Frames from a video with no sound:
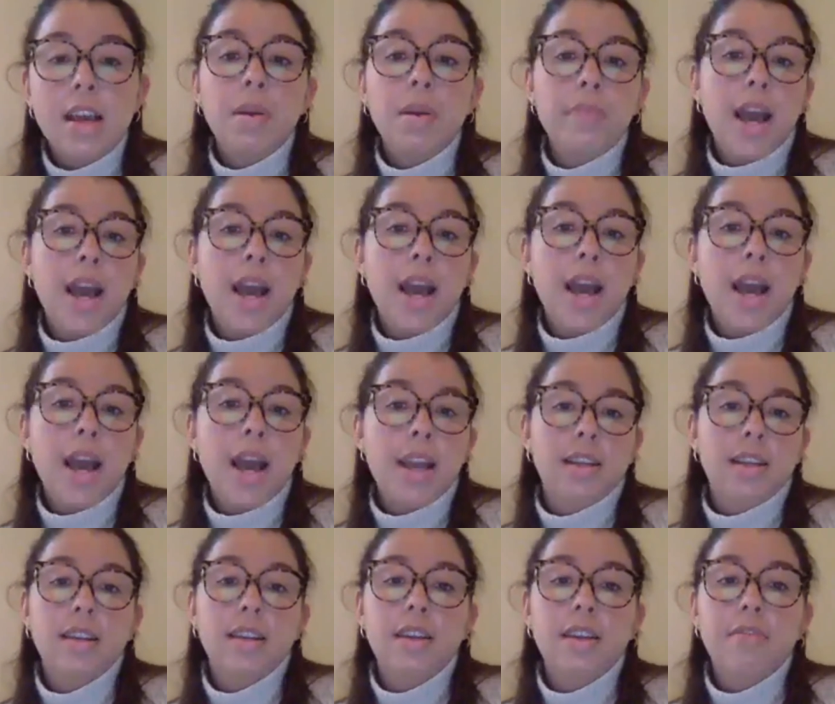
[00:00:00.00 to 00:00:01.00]
Coming
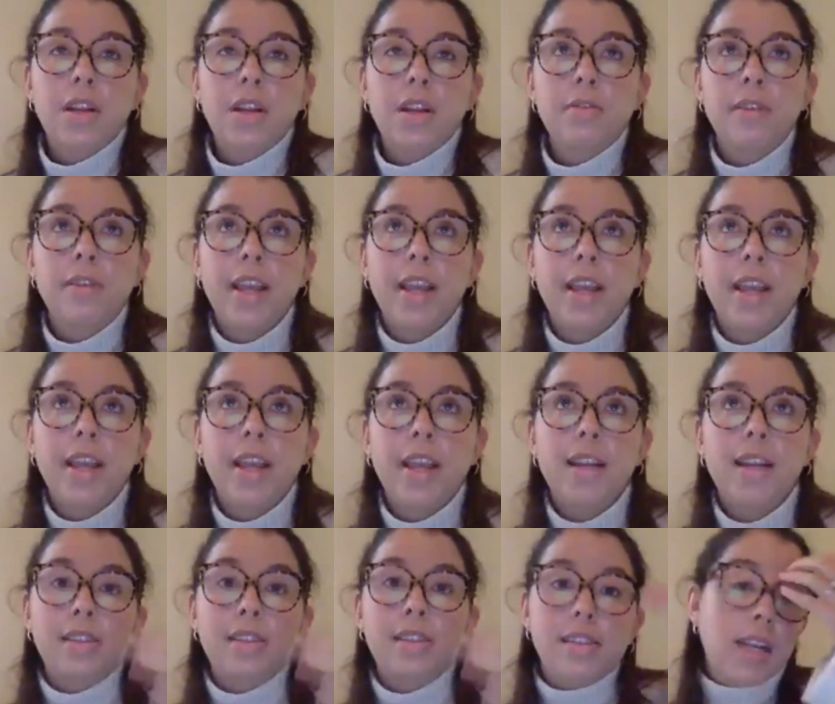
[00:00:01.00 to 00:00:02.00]
back, if you want to
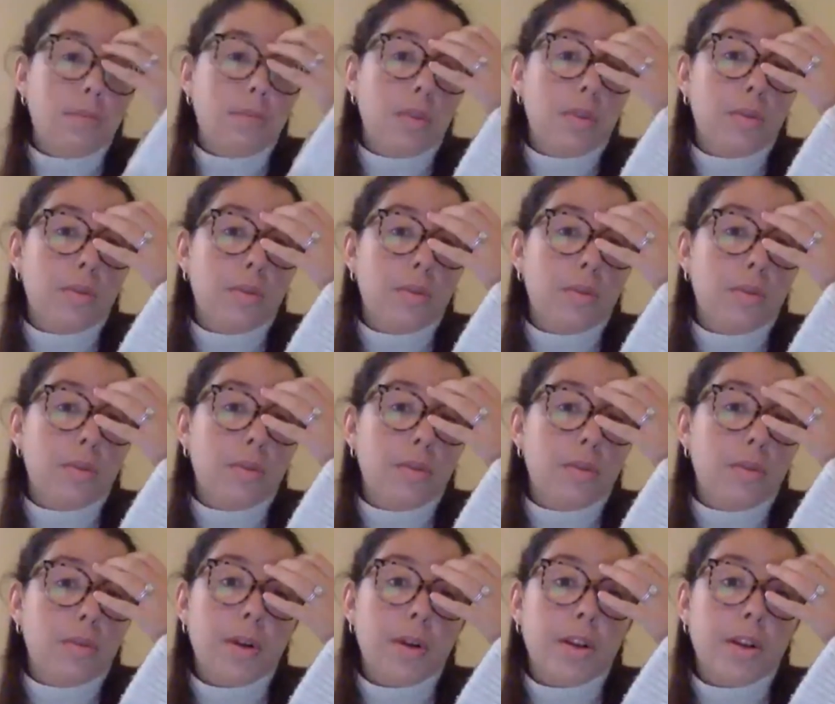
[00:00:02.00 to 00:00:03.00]
create a
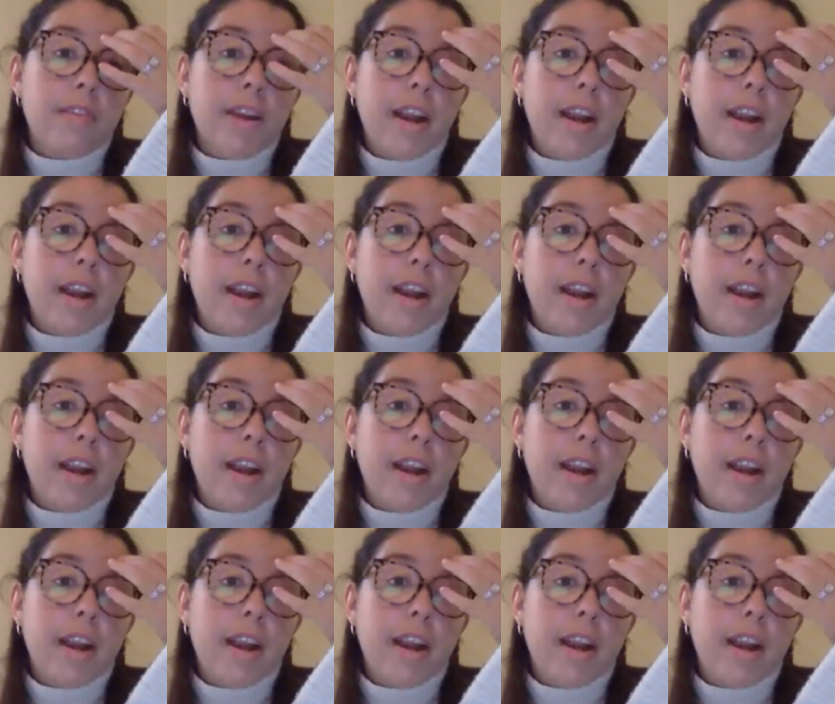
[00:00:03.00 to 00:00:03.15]
sustainable